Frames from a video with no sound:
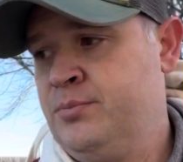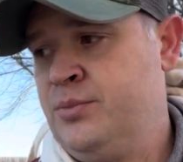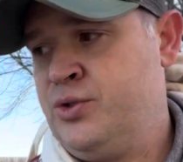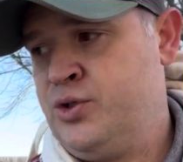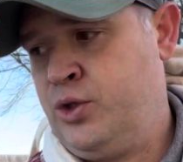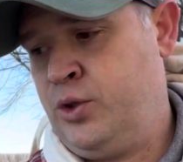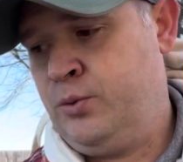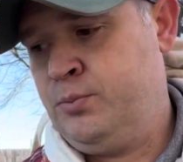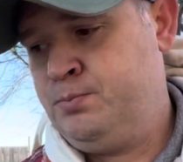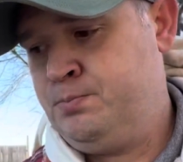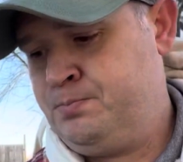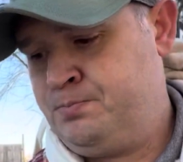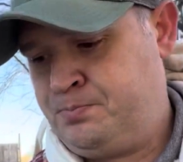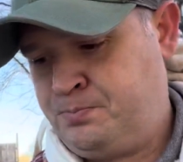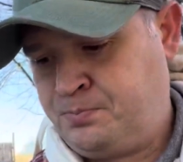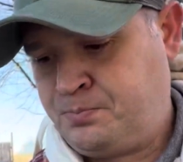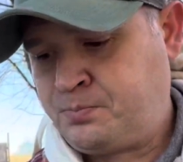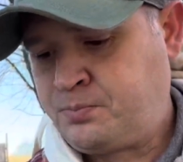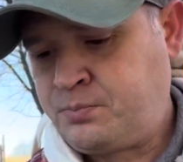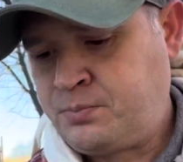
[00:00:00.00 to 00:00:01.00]
So
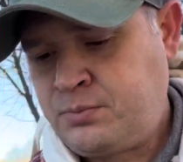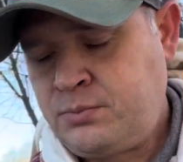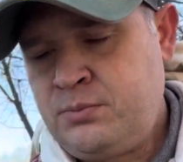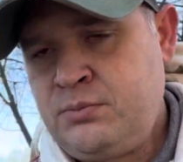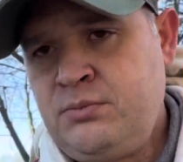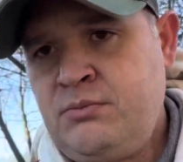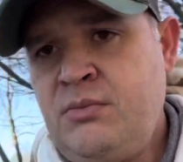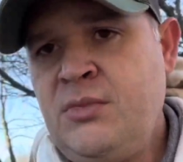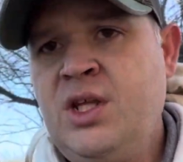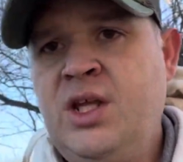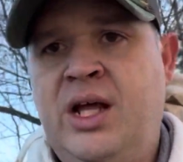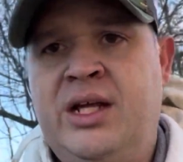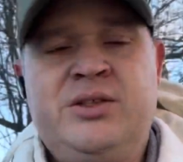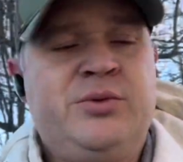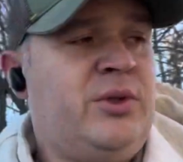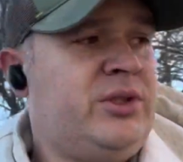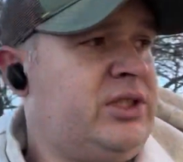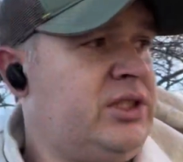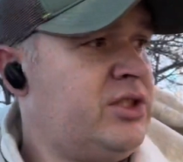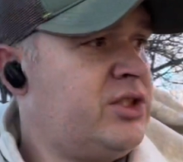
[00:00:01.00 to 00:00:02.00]
that's
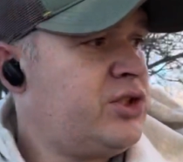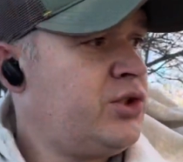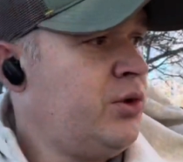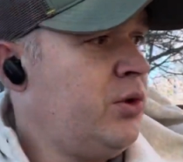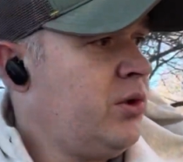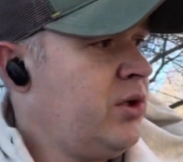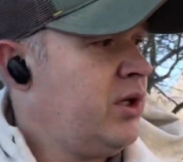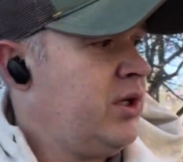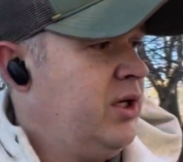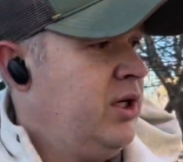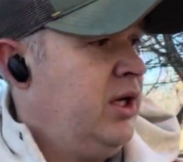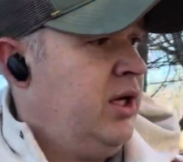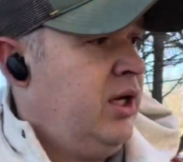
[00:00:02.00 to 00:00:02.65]
what's in store.